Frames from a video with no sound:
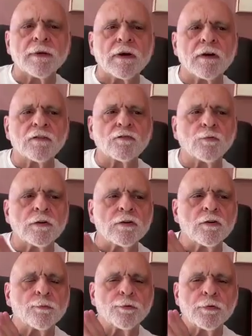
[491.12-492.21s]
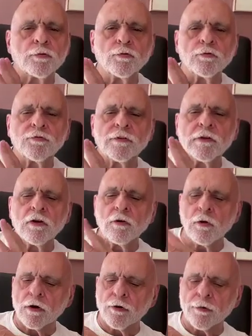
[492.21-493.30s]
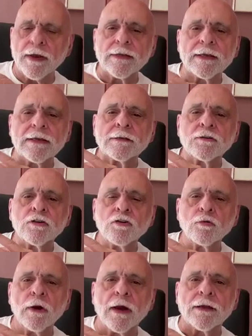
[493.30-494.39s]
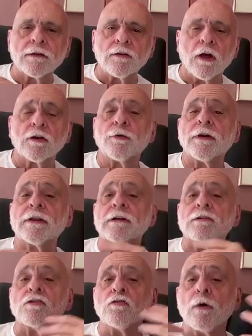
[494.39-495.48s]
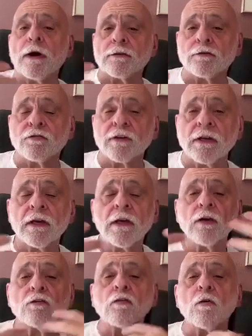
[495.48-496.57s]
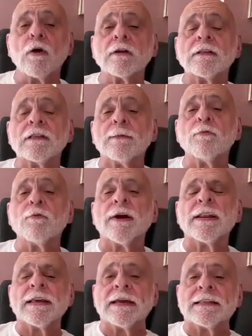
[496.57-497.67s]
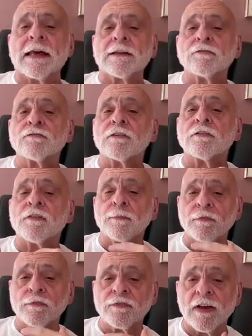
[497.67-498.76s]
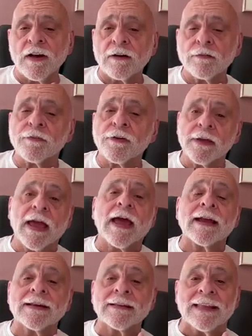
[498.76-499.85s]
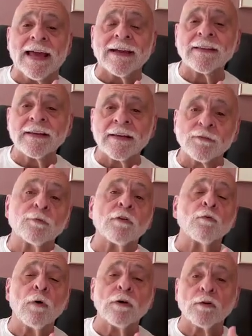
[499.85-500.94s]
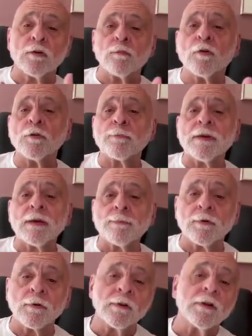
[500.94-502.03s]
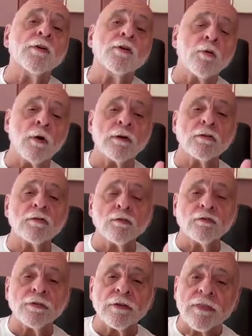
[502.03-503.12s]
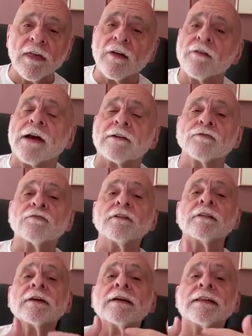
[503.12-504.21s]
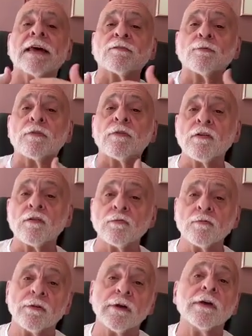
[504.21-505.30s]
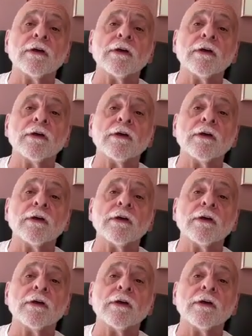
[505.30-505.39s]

because when you're producing, you are creating a new, not creating a new energy, you are liberating an energy from yourself and connecting it with one or more people who are using their energy to connect with you,